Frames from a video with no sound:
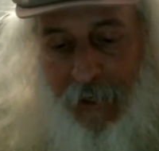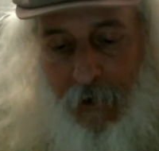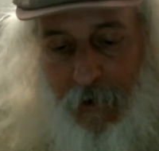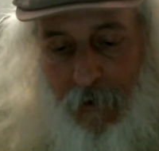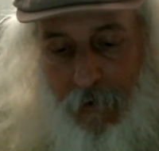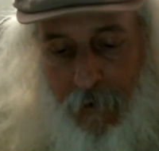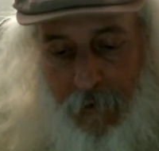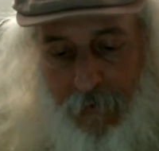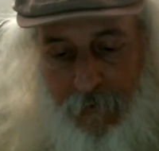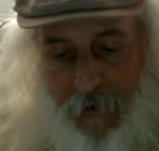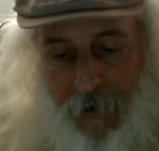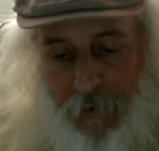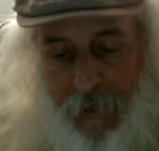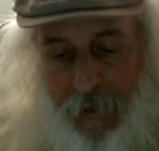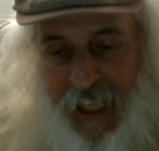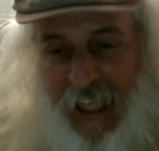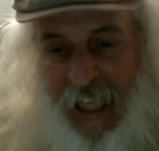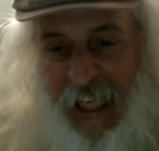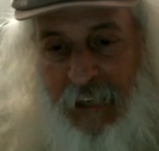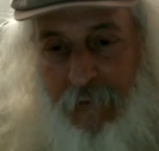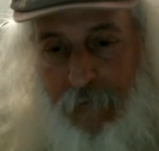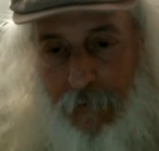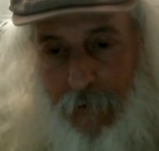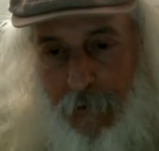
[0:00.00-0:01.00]
are very
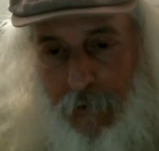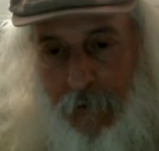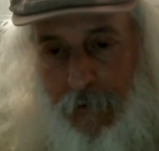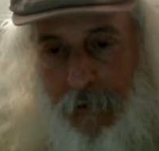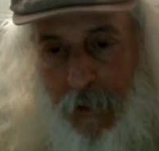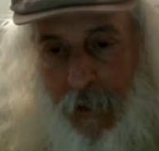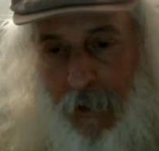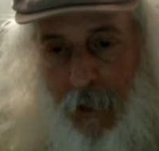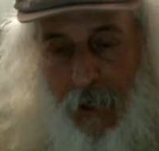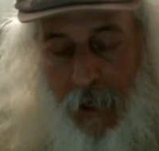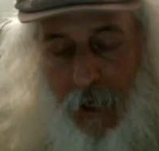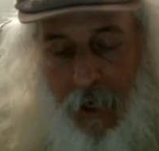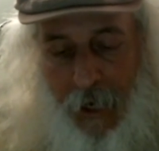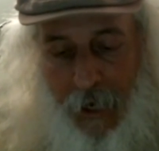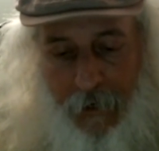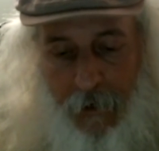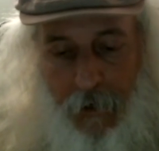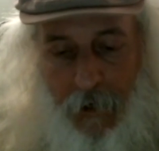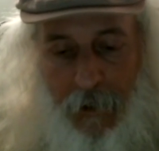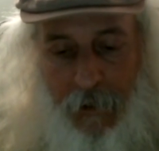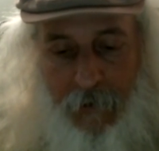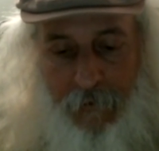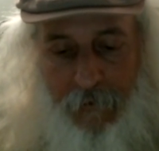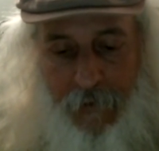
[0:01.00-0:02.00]
evil and
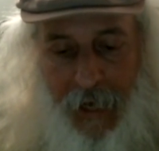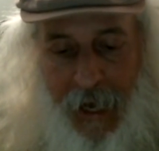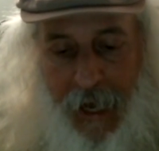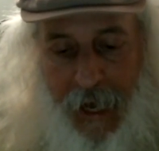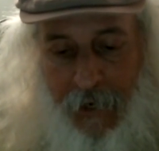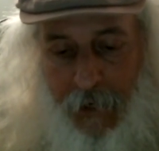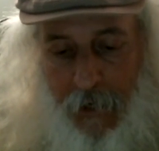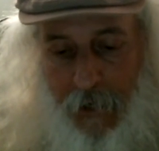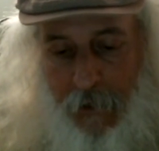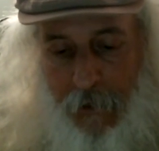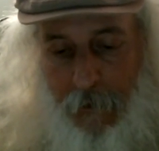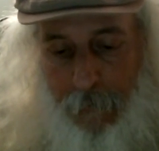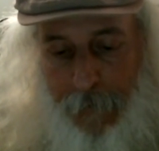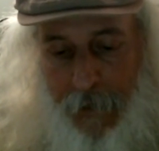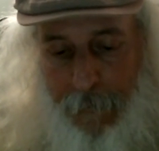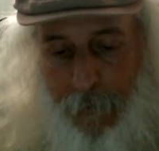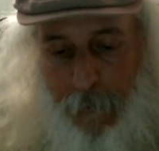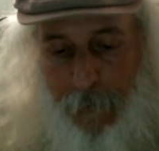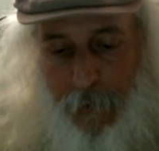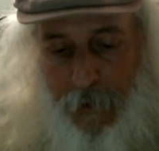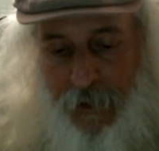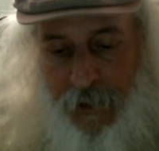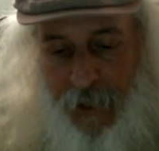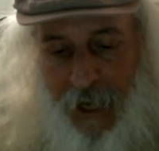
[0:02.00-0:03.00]
all of that other people
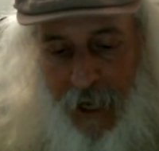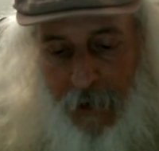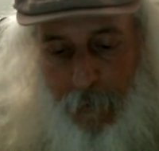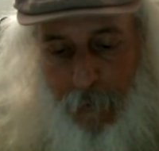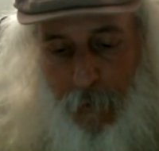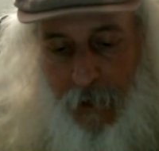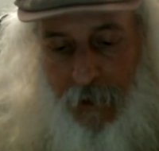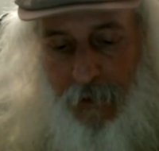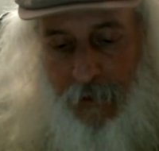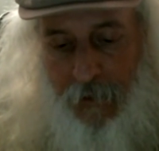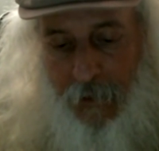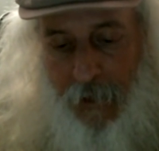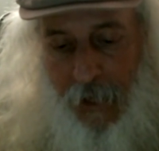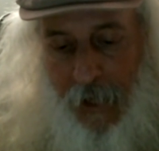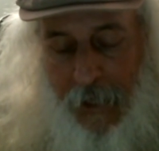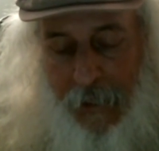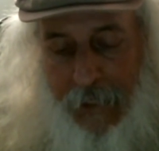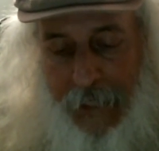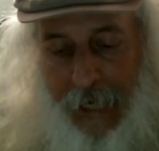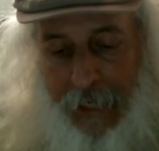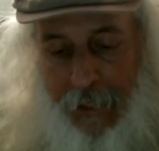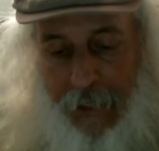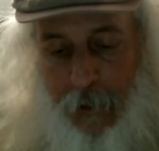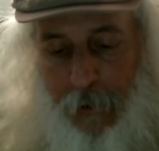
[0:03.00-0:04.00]
would say well
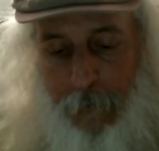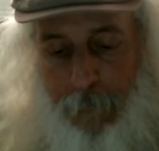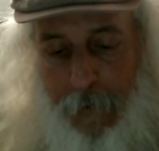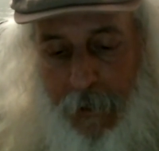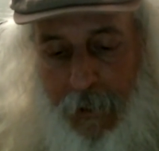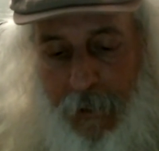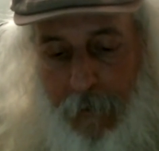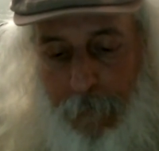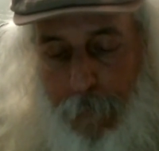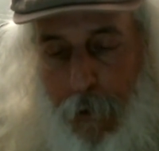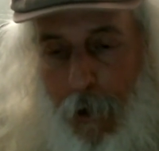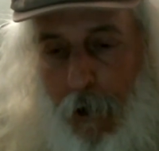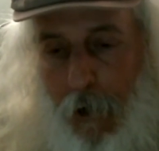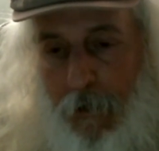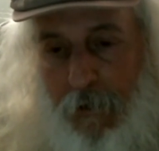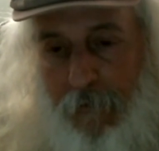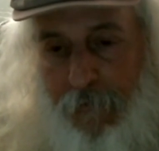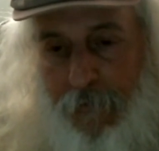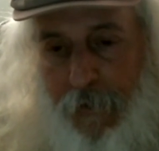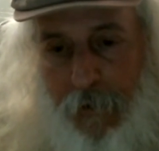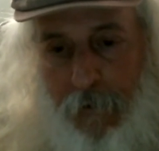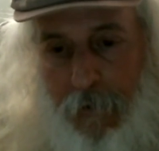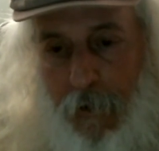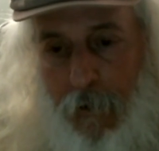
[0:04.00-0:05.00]
that could be a part of
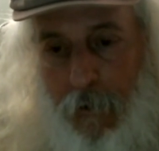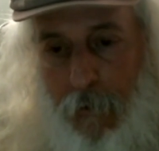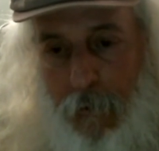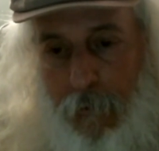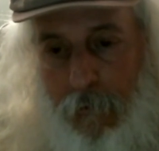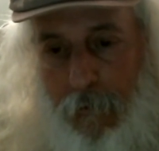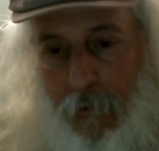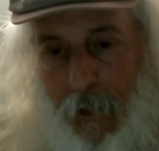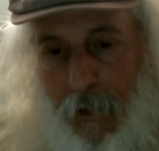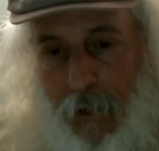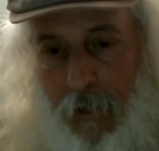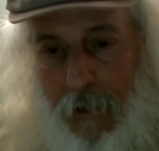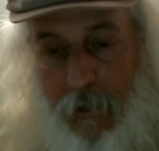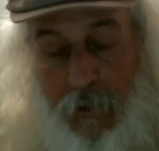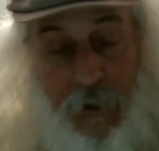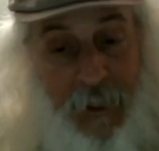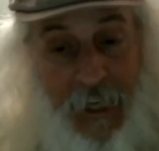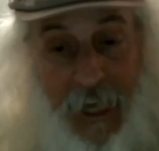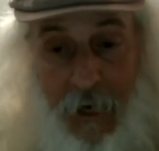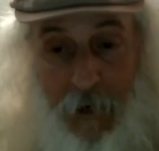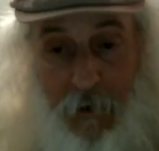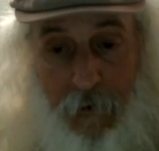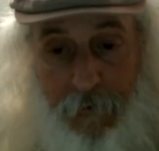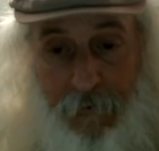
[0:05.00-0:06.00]
your own
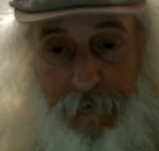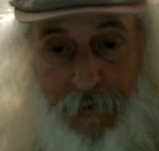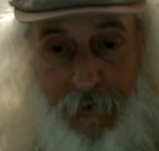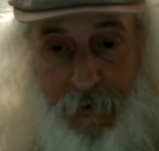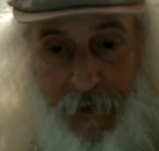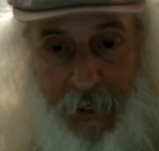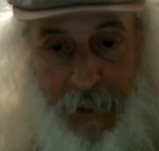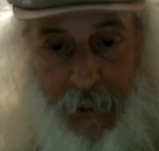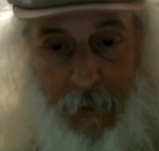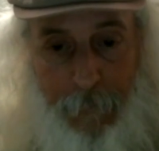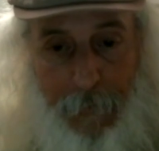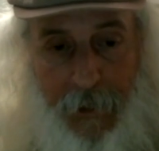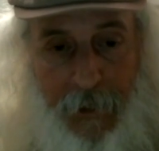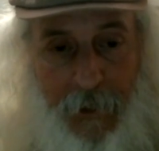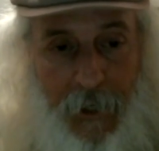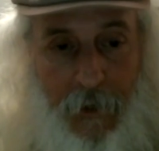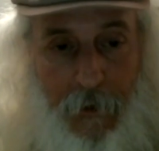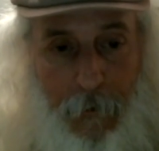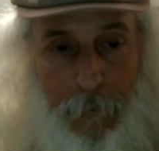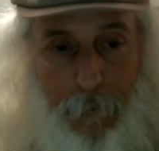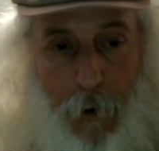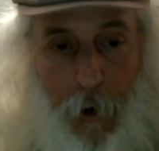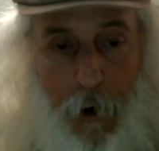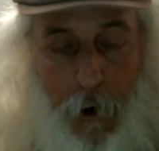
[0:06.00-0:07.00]
self it could be another
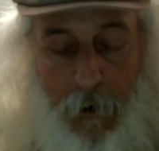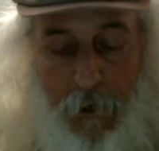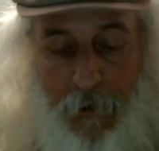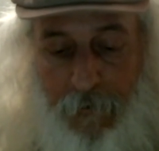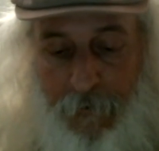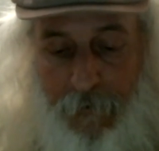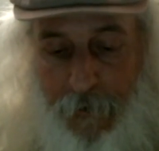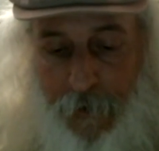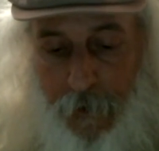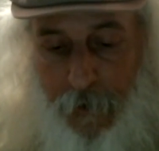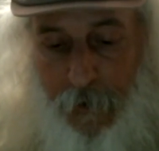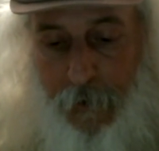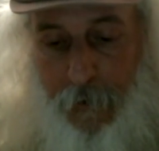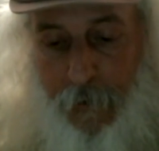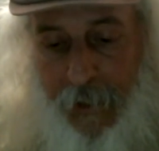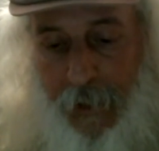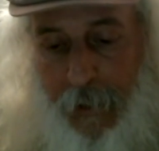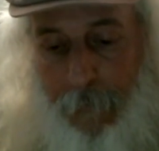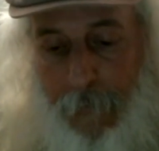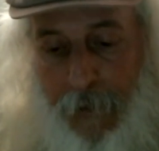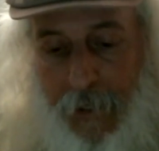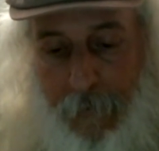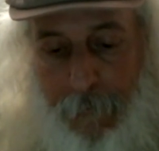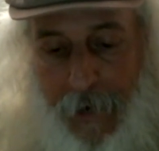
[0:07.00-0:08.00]
part of you it could
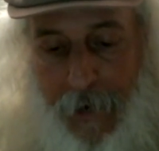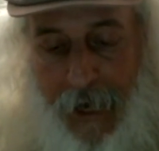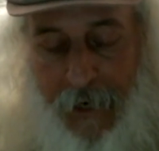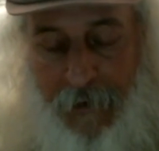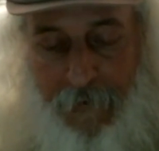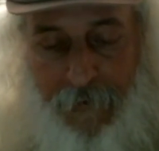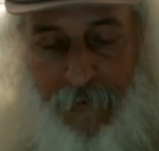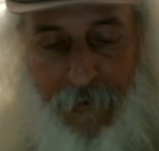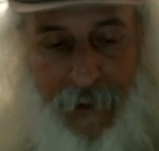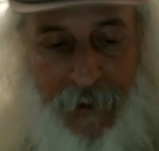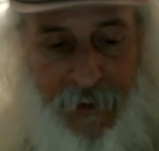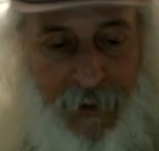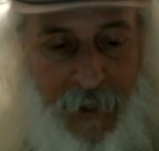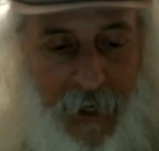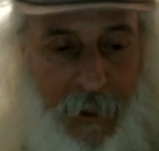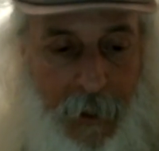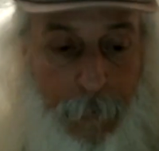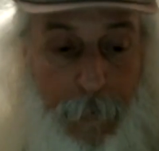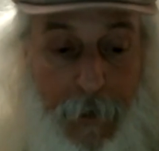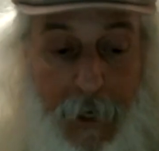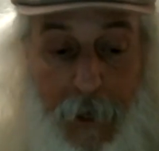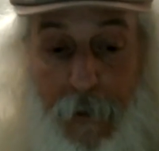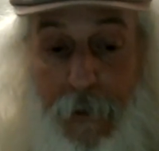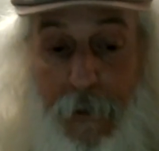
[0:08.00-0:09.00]
be a manifest it could
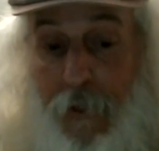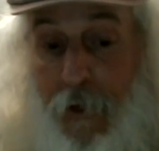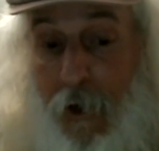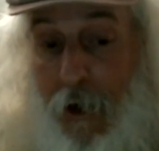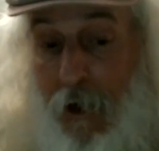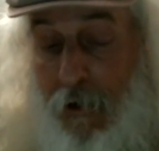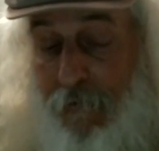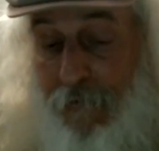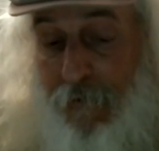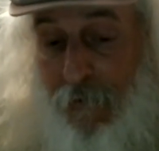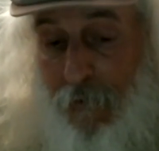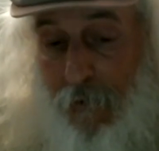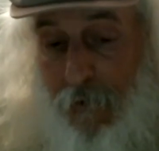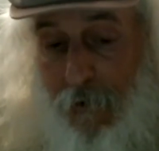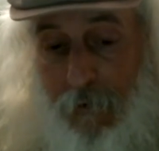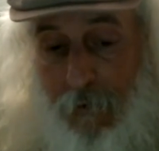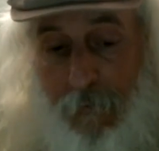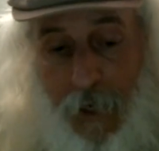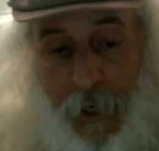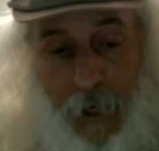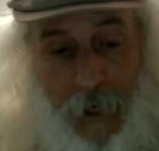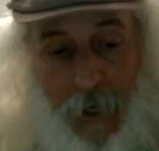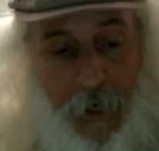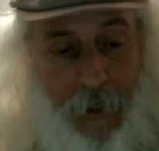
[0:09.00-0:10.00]
be a thought
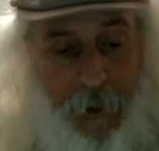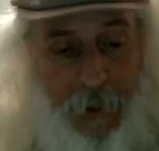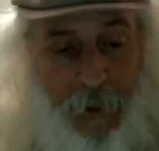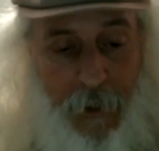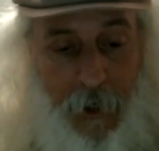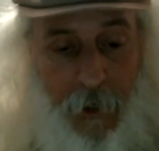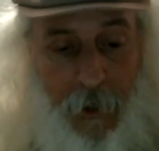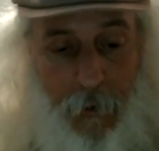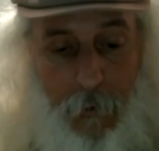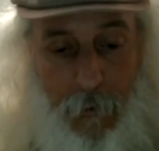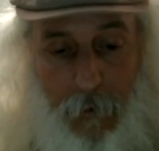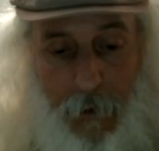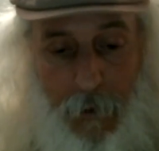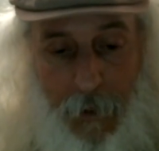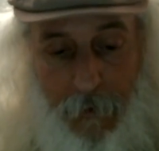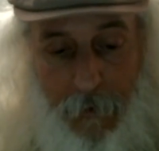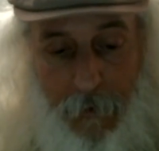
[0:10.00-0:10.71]
form you know uh,